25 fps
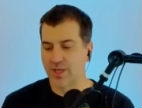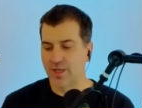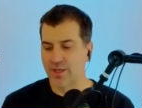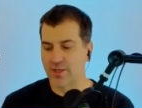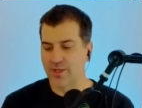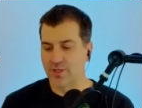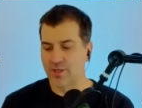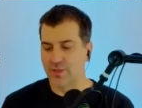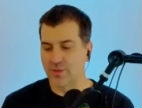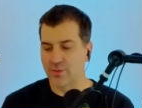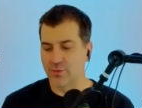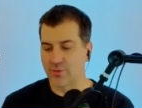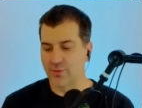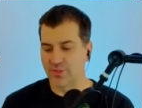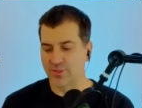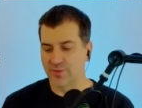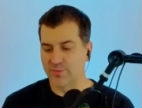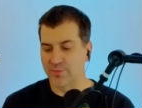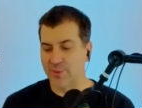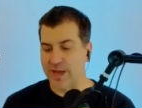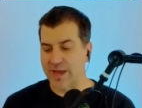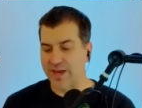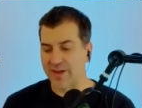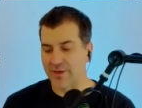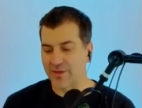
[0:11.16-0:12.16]
You
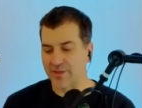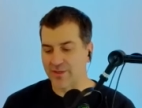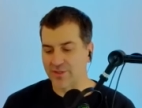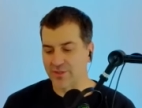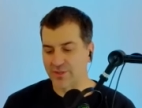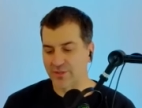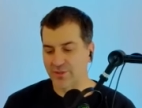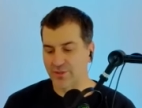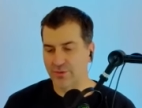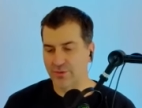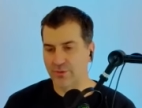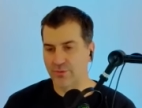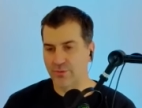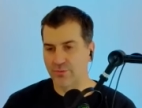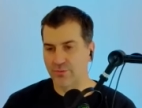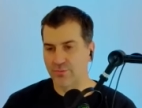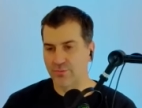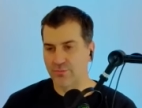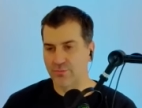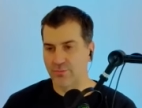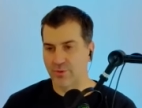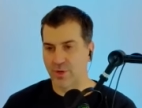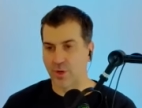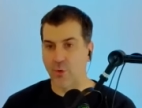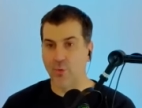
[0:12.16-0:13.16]
aspire to
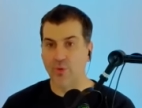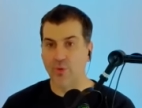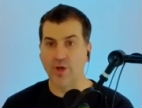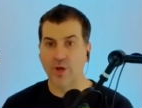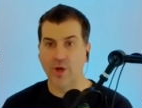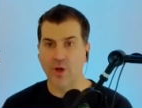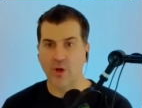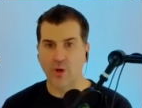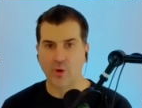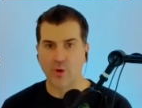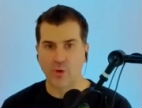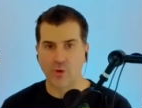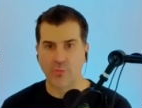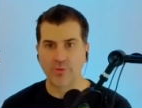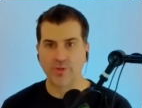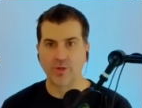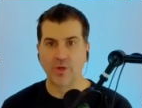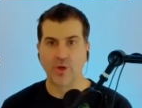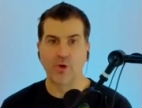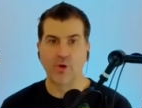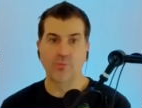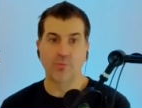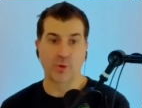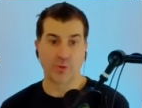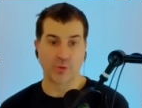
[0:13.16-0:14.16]
own a home, and
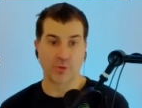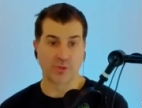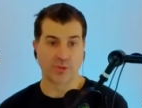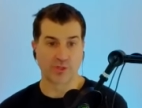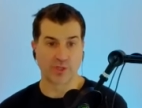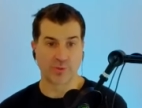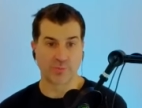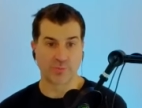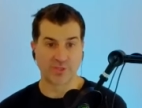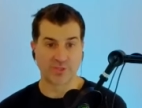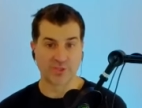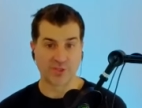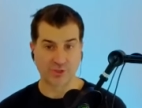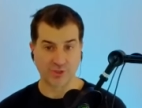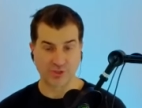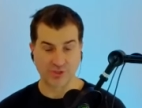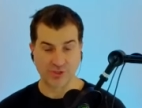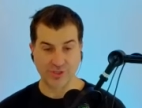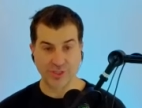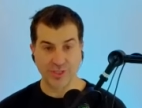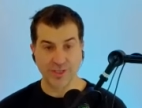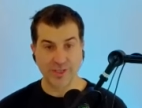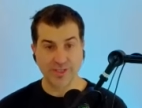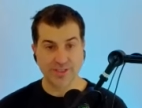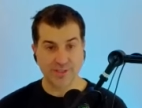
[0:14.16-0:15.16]
home ownership is
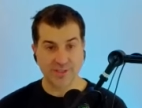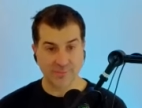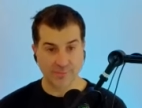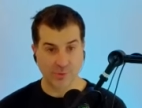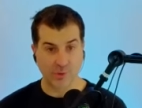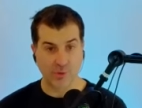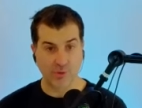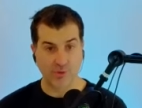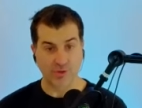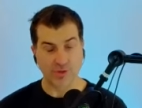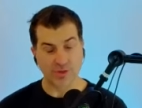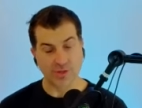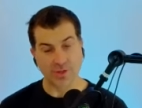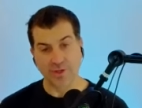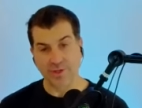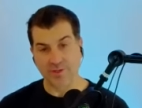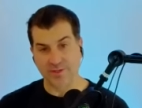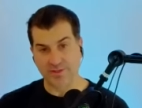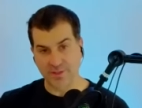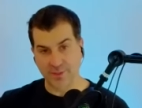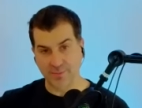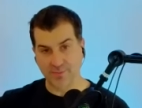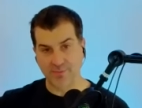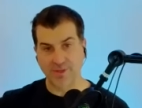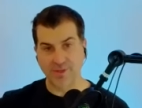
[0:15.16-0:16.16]
good and it's important, and it's
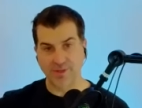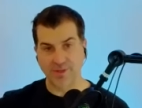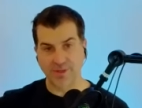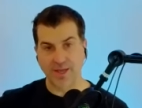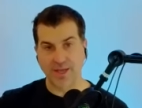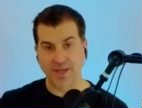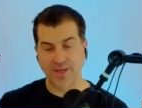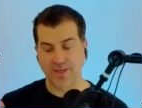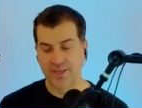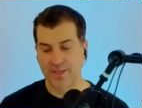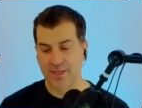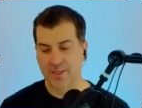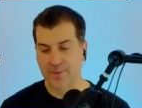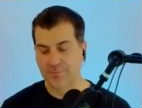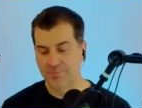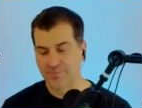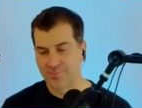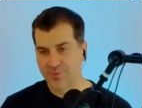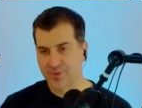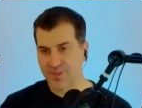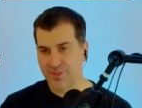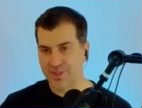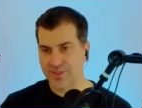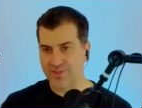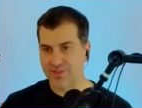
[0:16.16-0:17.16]
something that
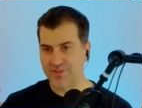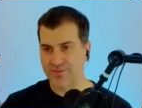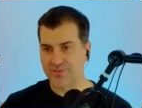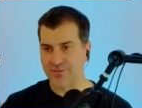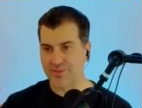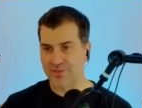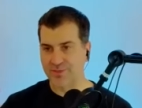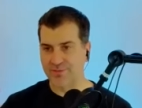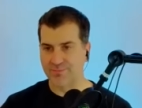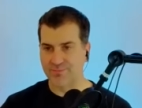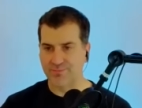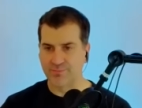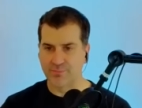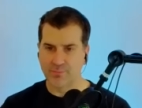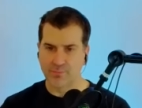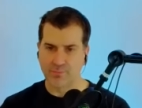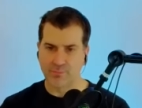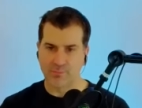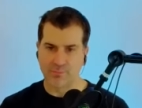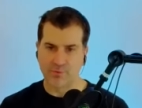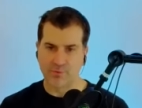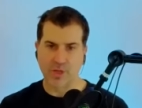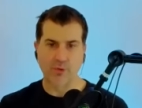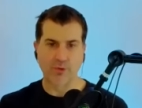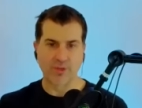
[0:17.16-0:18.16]
is is
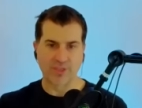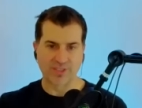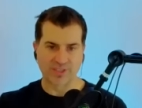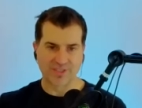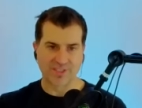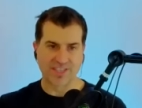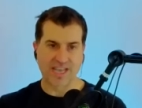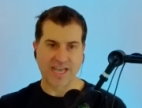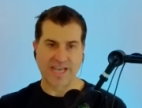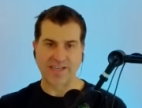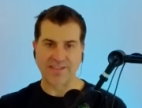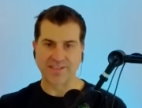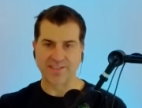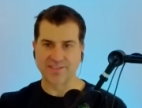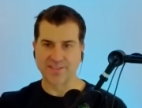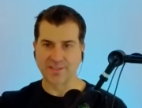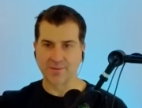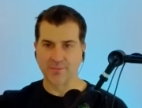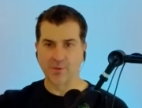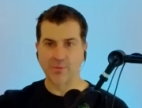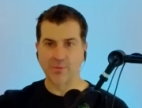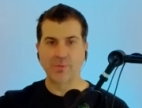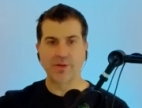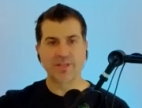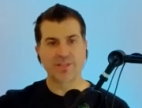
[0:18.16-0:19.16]
not only a status
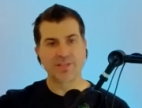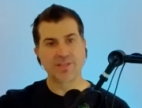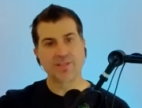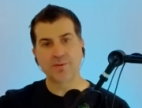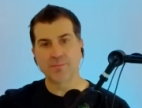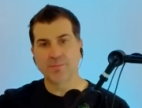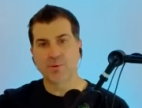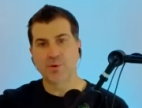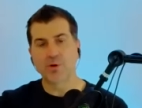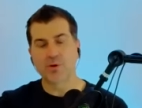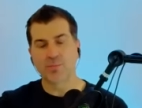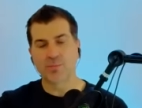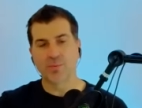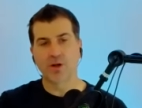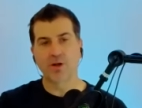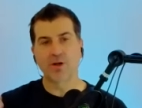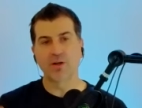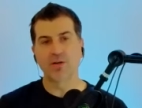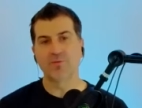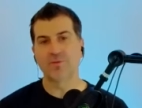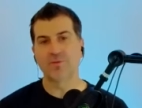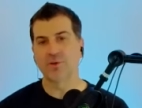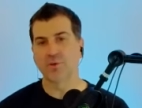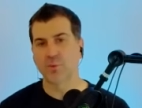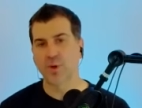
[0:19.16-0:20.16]
symbol, but it's an important part
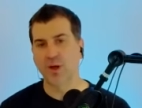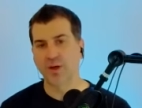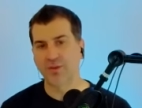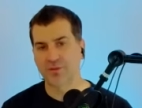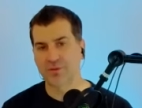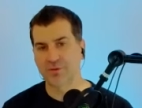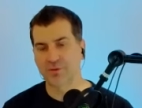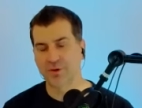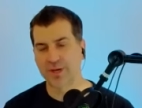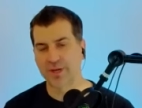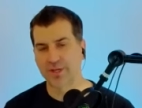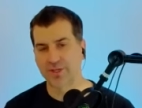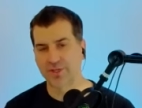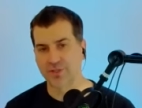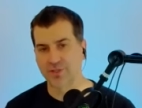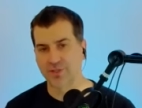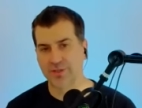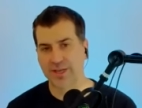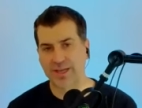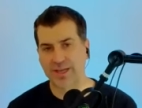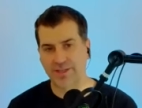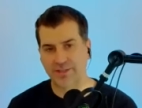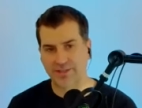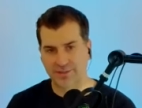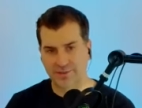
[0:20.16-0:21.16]
of your wealth creation.
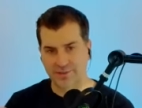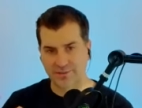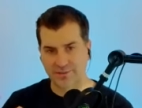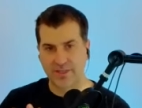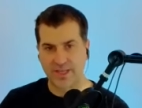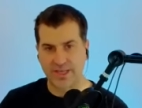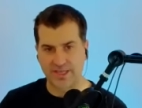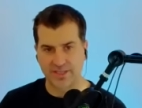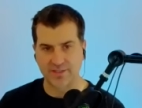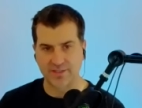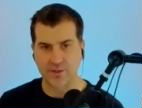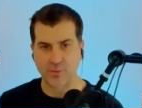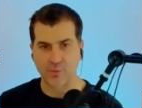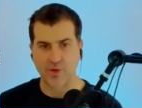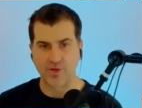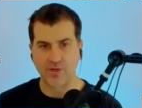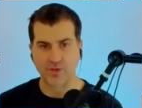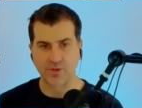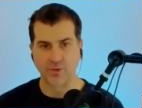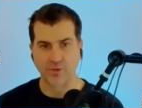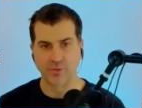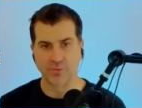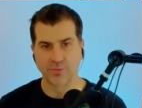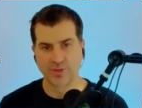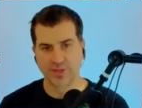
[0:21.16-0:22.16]
That is that is the one
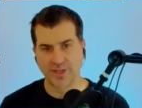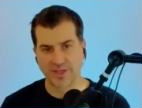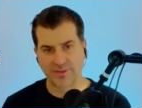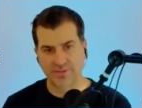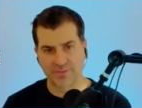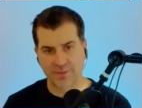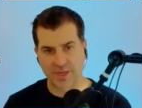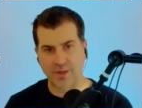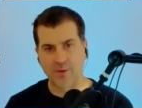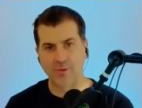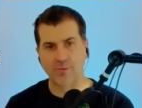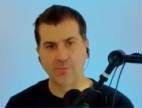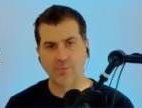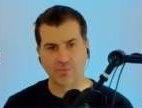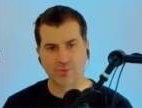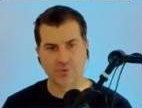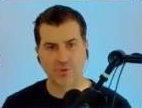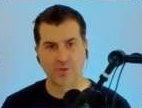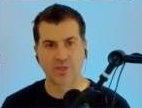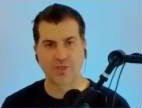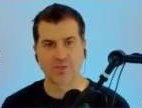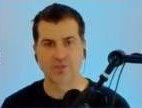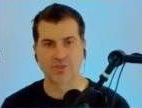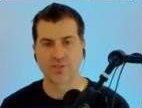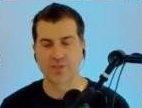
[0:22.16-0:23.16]
group, and that's how
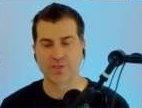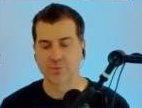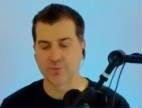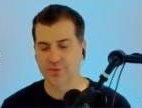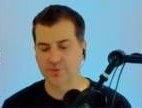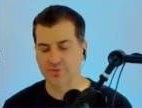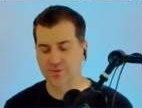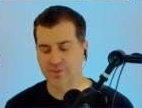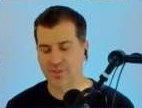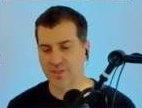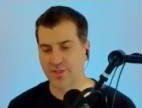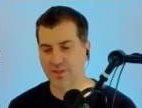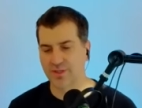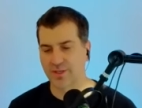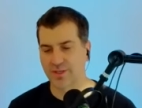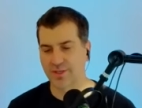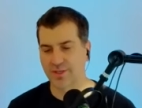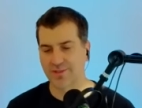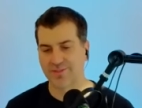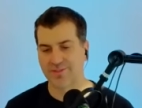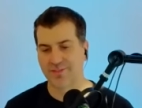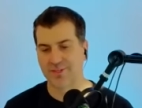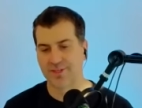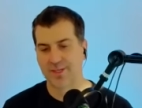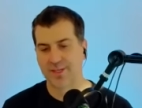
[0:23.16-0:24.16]
traditionally we've seen
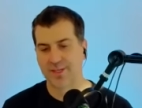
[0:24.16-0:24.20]
things